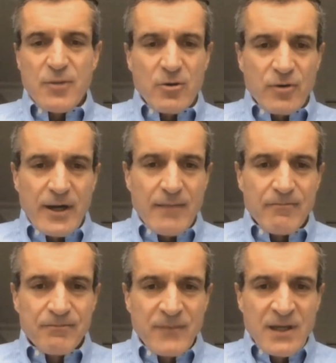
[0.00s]

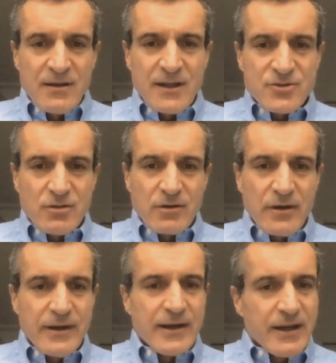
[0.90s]
program that's
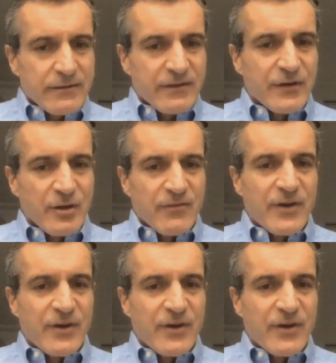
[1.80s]
ongoing, and very,